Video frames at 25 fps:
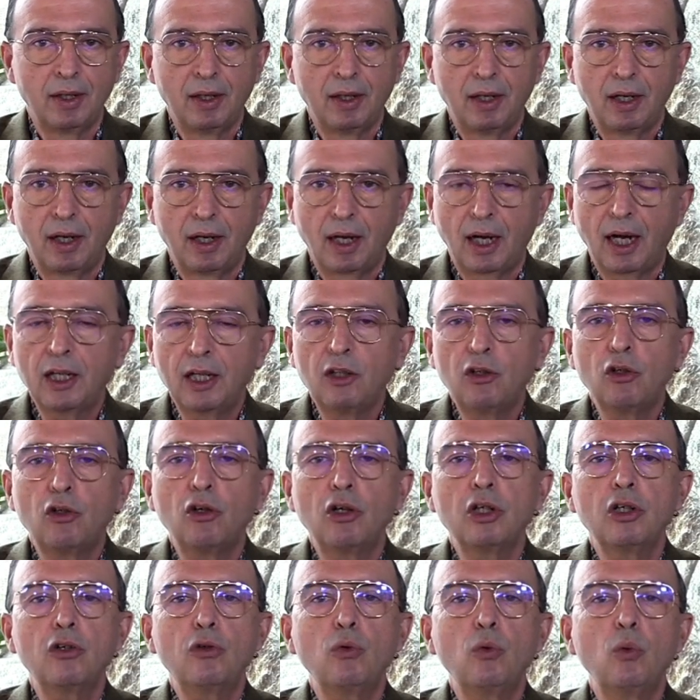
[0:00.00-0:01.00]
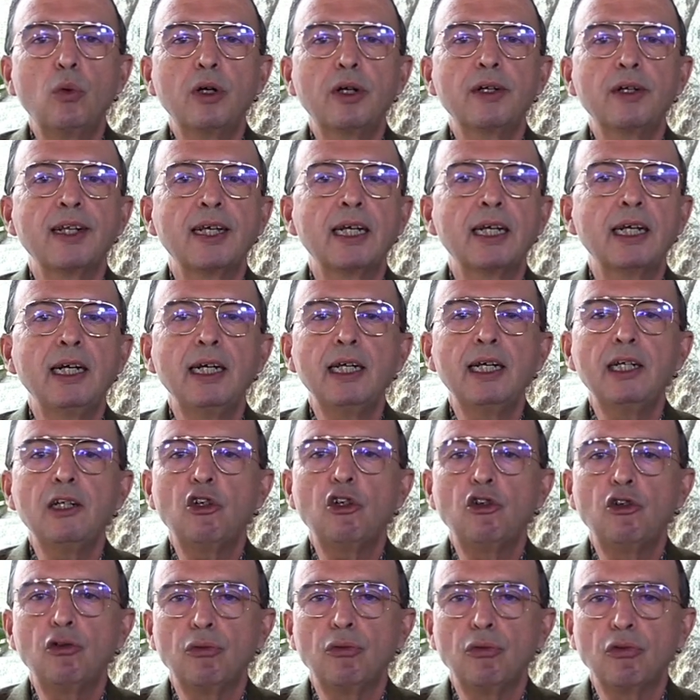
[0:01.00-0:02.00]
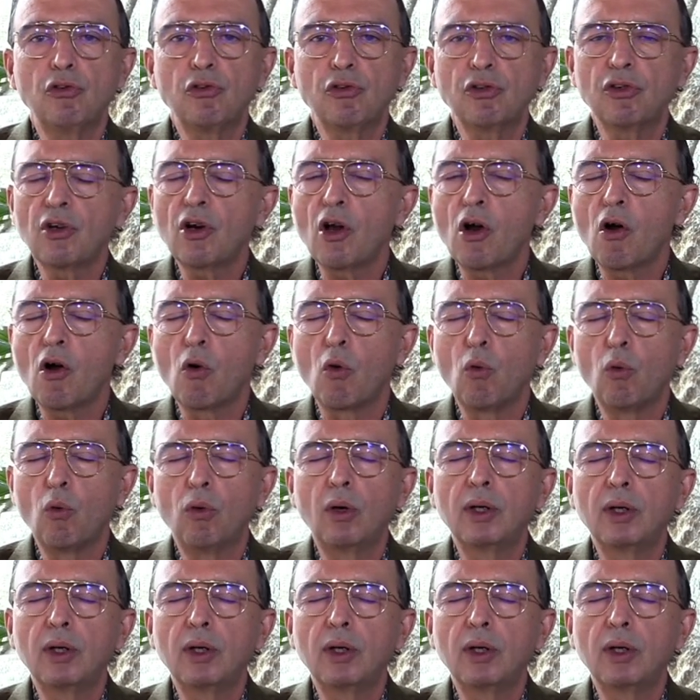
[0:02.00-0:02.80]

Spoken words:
Are you going to wear the green shoes? No.